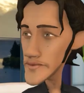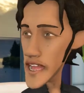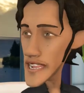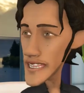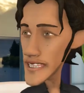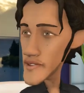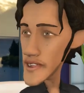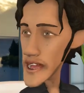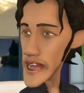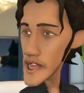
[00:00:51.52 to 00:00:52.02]

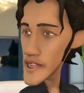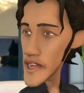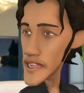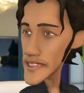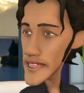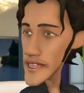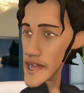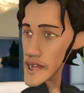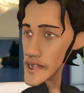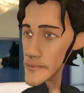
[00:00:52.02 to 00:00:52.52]
Anyway, there
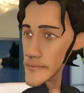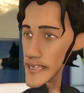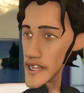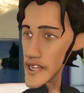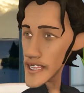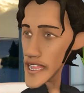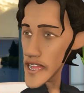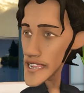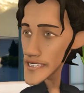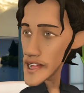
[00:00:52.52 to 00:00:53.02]
was a long
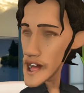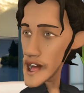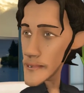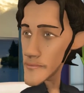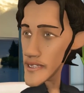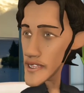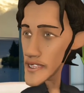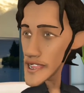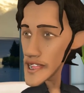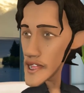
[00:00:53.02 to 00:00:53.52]
period of
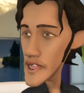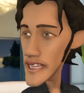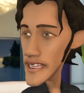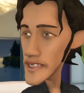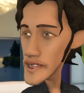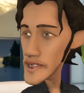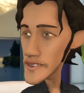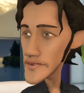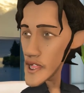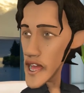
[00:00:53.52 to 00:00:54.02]
time with
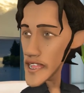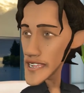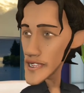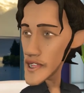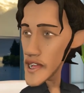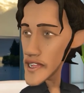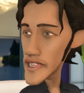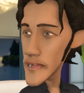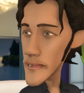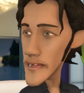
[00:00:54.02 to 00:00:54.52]
nothing. Then
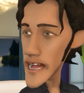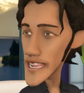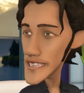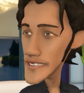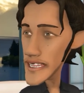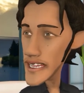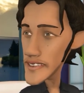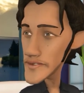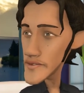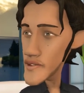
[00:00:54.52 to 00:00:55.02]
there was
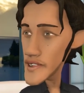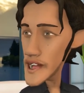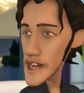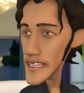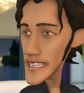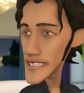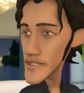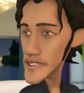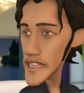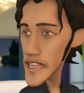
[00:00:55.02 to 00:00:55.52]
about a year
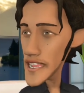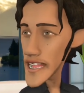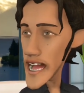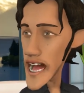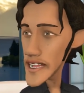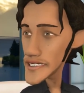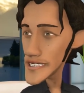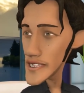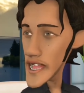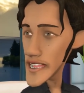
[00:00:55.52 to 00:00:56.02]
while it was
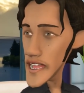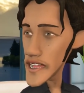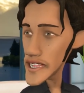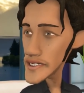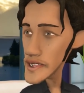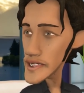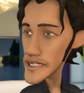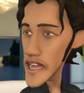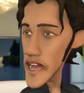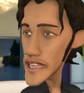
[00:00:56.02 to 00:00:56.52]
announced that a
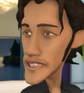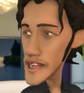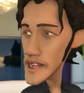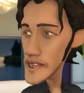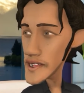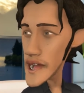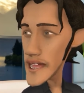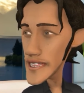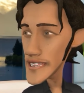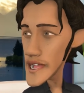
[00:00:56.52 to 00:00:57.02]
successor
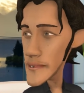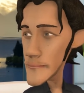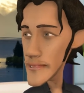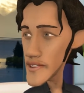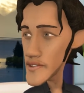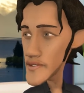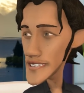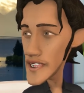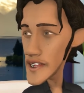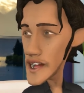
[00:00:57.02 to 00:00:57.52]
called
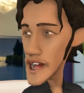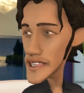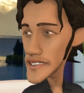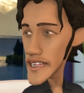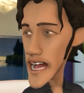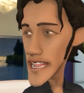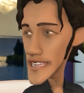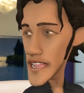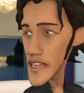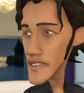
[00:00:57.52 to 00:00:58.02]
Normal would
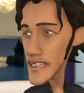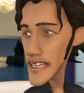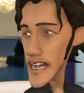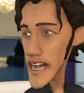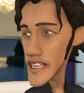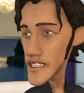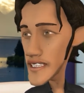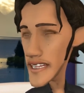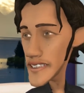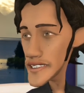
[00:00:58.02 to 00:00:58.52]
rise out of the
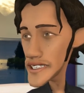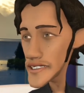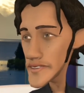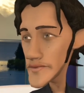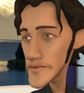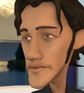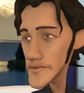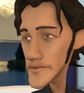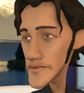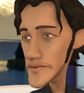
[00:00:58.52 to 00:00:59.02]
ashes.
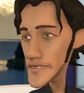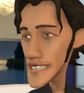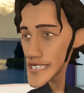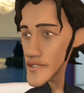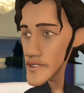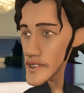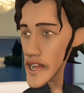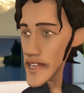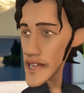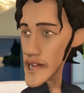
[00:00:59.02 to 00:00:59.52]

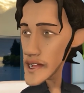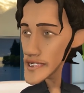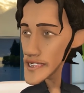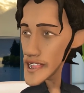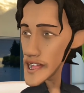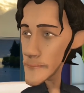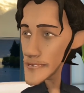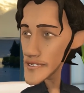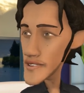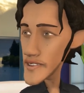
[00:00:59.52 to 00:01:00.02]
Took a long
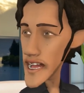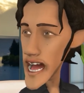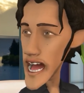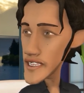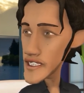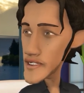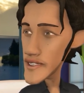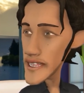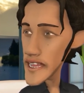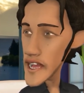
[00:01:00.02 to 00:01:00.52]
time to
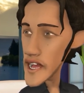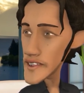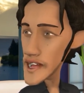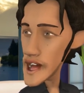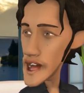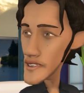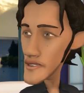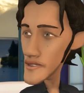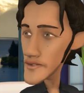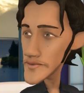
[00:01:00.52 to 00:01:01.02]
actually
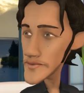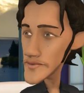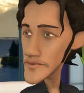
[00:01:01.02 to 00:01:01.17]
arrive.